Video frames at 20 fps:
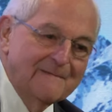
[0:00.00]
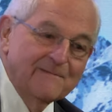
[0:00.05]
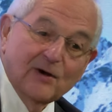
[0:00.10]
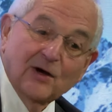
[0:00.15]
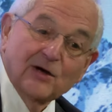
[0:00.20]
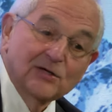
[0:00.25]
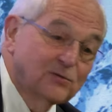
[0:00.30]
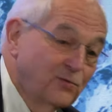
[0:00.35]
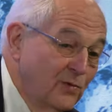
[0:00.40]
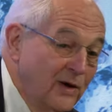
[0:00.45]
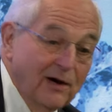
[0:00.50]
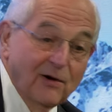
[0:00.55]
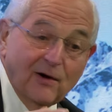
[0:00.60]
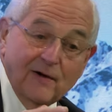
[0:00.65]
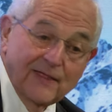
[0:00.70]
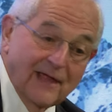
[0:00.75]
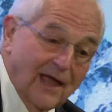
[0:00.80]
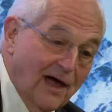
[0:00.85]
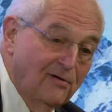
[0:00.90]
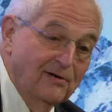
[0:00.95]
because we're
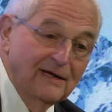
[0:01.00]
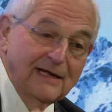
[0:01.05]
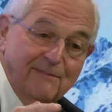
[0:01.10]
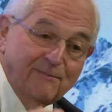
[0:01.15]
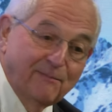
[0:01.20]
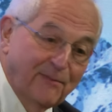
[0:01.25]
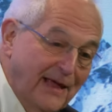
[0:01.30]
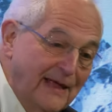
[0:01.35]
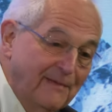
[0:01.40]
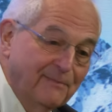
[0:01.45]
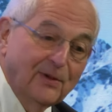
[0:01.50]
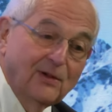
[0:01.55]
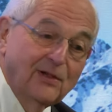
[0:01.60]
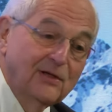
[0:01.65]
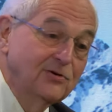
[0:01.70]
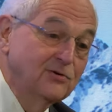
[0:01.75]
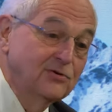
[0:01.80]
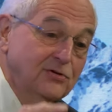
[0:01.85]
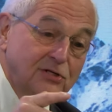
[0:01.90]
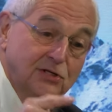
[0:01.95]
the only people
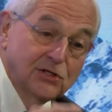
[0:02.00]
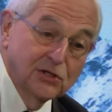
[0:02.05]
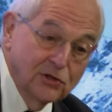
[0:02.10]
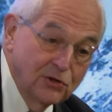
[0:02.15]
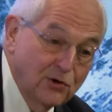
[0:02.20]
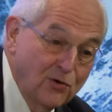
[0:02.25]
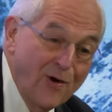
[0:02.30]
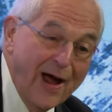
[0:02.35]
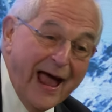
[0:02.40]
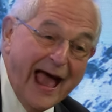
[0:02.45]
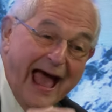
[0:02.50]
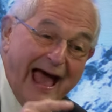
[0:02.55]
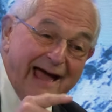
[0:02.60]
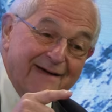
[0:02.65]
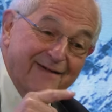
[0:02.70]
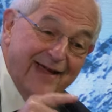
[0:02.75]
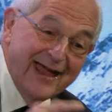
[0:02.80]
who do have